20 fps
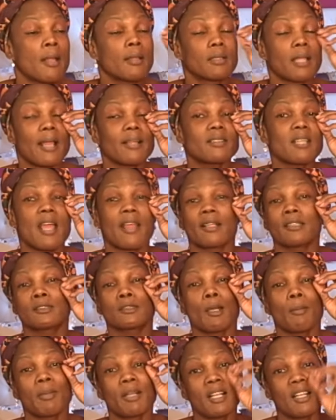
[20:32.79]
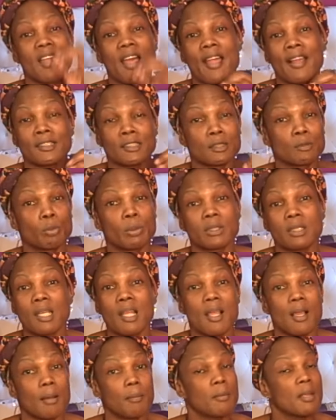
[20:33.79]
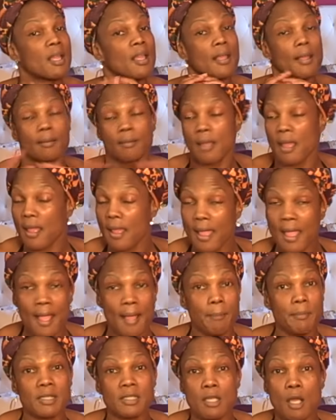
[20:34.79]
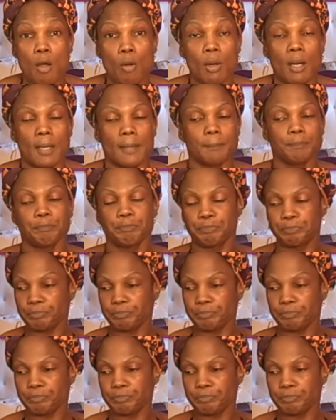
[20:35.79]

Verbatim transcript: They taking some of the lashes with them, having toe up.